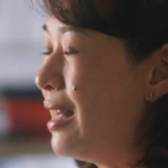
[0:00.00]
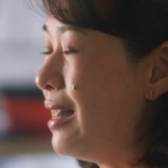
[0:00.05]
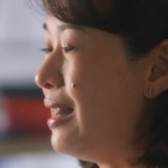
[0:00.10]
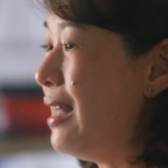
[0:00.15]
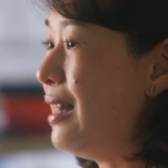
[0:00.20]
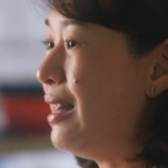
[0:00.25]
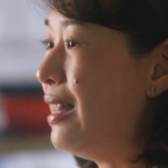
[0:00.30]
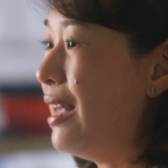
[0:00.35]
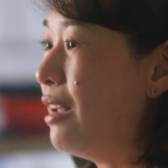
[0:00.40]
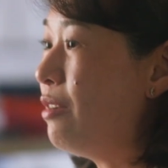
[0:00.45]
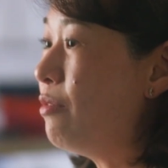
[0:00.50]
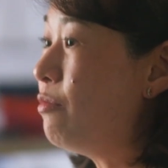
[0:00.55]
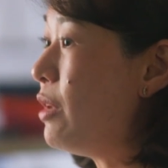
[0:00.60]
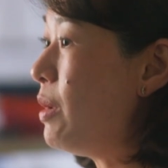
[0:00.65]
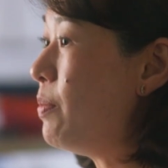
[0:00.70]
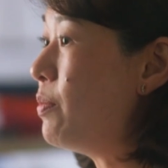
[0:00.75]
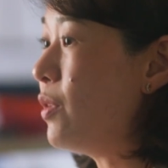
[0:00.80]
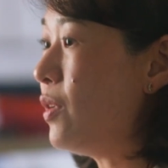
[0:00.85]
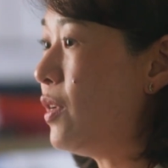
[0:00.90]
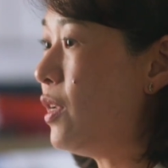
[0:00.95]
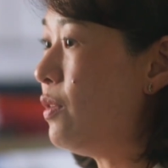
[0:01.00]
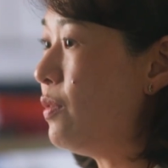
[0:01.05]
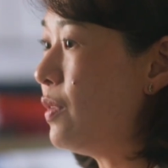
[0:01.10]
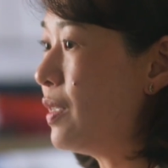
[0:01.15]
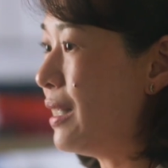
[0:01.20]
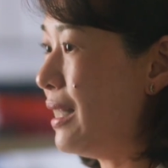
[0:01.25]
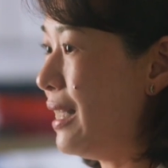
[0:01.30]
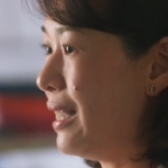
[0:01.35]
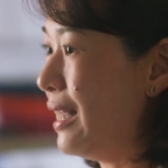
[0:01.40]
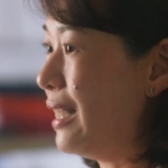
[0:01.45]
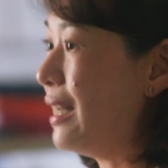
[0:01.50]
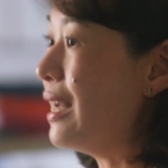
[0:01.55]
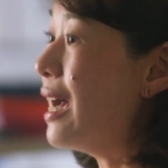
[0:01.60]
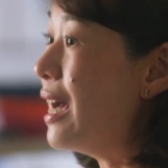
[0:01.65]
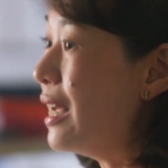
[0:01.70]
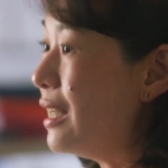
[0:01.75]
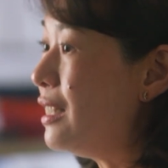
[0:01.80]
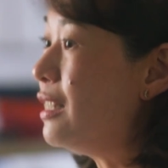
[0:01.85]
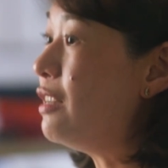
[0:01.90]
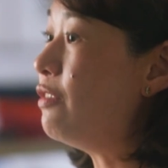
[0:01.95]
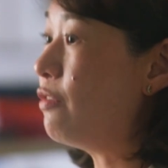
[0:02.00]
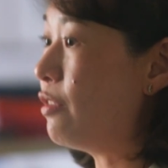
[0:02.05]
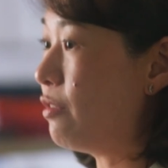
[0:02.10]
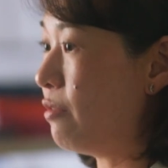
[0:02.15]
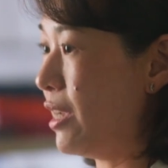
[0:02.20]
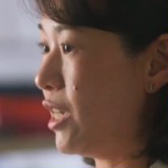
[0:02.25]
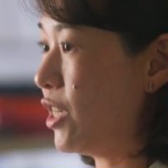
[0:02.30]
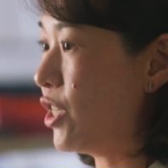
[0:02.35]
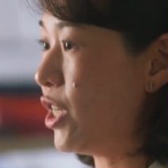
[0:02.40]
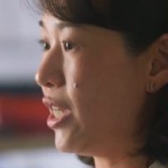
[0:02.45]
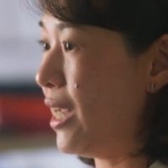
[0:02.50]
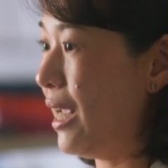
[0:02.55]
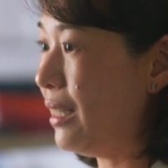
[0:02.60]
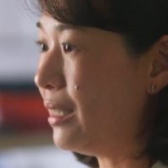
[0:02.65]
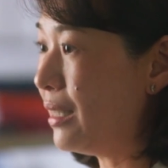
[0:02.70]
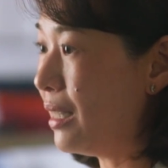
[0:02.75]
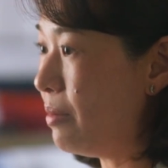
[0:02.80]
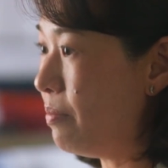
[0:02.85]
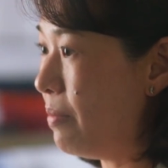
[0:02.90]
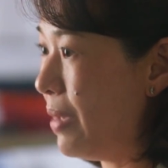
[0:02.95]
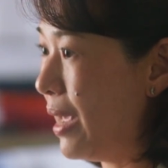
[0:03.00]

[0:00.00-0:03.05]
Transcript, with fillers: they then reproduce in an undifferentiated